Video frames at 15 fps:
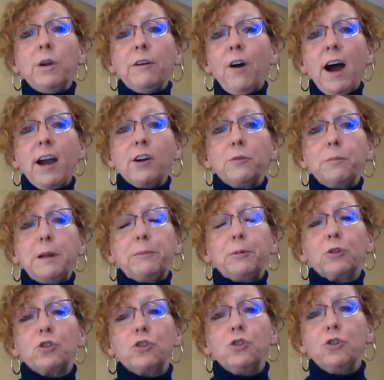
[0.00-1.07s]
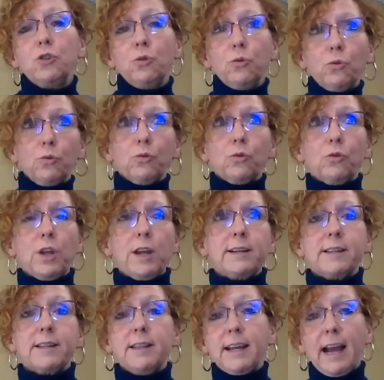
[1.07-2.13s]
We've hired people to do
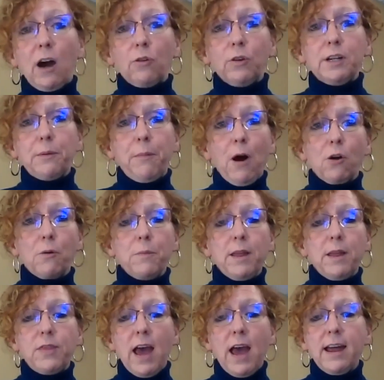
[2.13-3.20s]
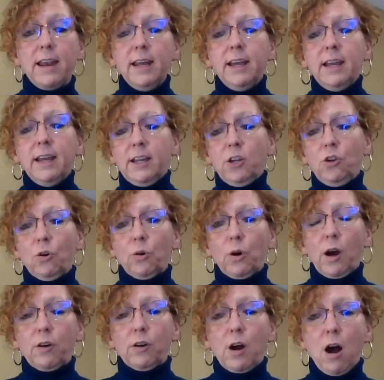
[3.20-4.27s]
things in the accounting department that,
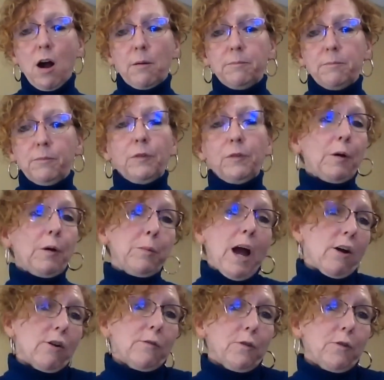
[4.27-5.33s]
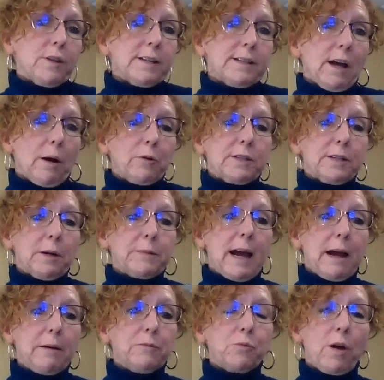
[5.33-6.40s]
are, we hire them for the summer
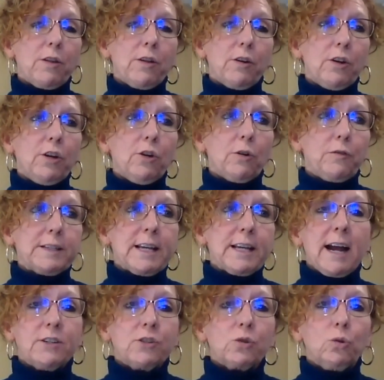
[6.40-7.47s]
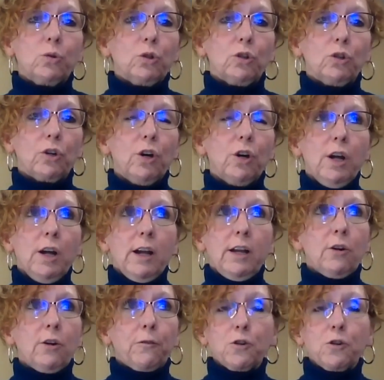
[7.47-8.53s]
sometimes, whether, if it's high school or,
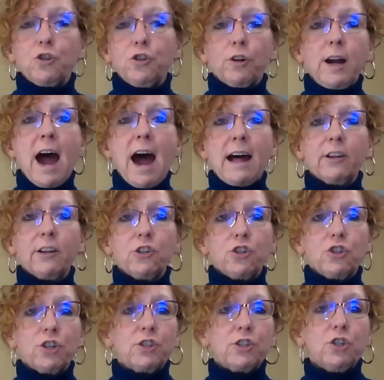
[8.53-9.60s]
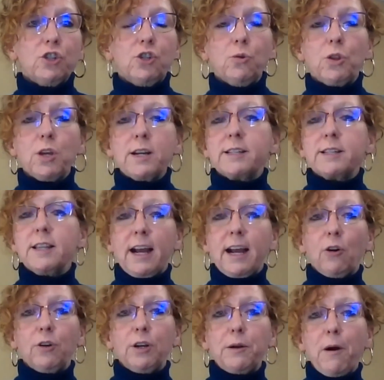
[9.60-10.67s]
first year college, just to do things in the
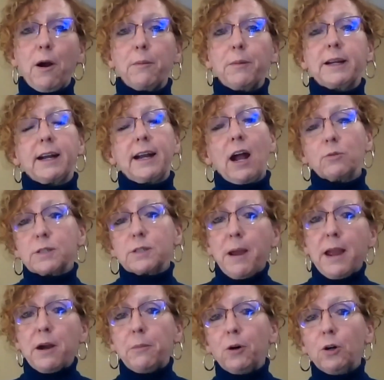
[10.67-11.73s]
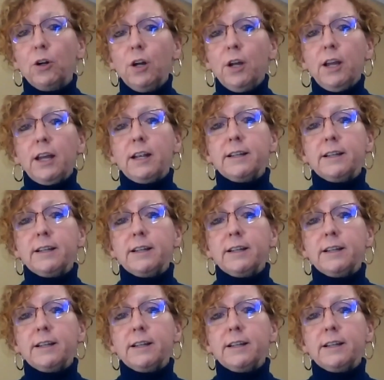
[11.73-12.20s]
accounting department, like accounts payable.